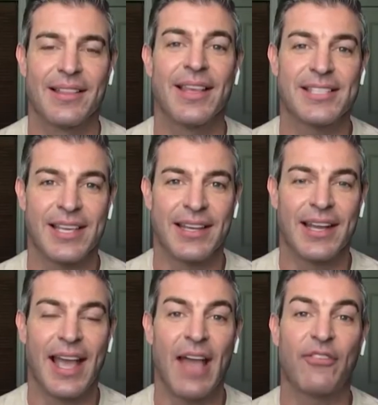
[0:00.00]

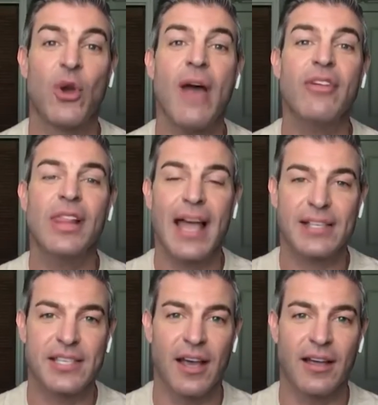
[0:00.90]
Listen, if you have
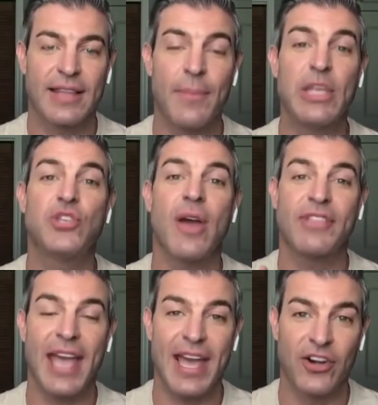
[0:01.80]
Alexa, that means you
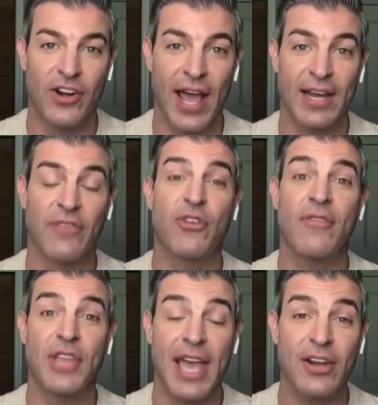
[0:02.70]
have the internet. And if you
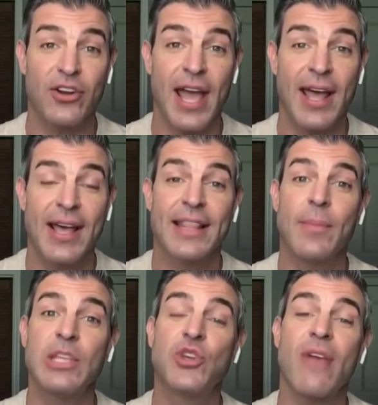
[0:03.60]
have the internet,
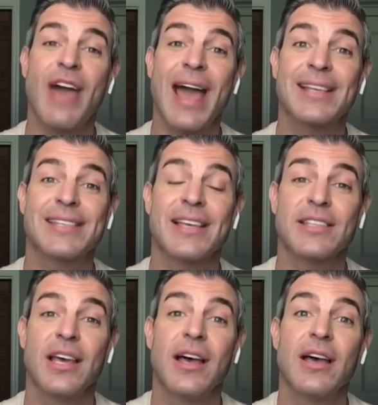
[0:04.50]
that means you have
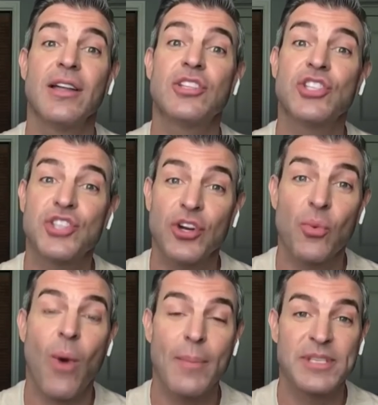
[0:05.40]
access to
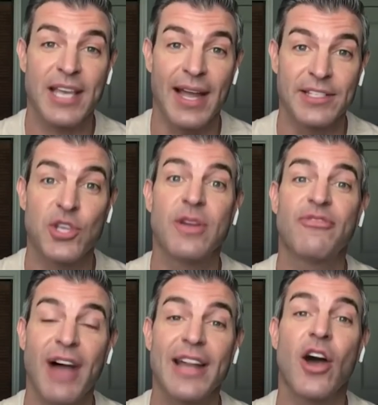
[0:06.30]
certain websites. You
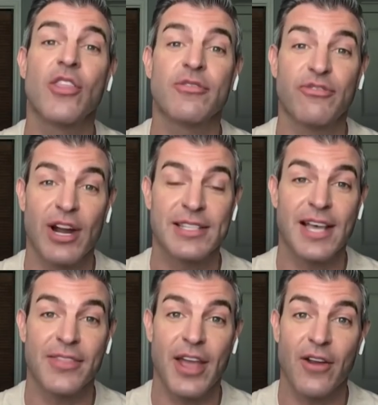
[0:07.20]
could find other friends
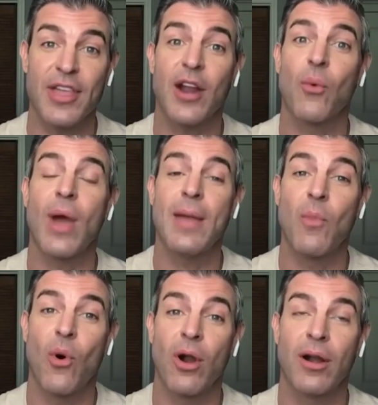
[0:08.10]
on there that are way
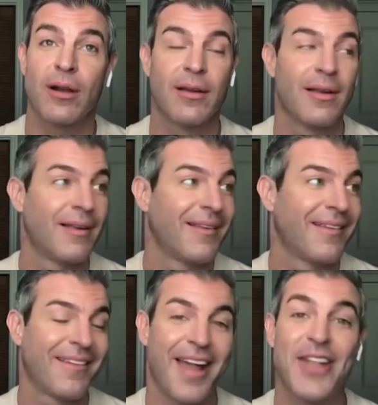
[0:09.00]
more
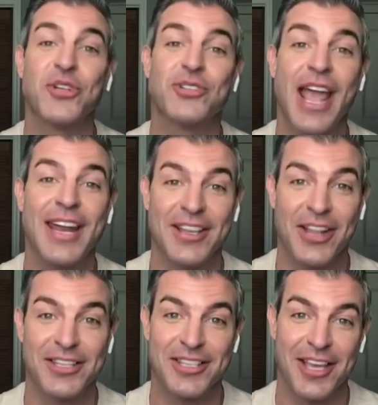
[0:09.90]
entertaining, let's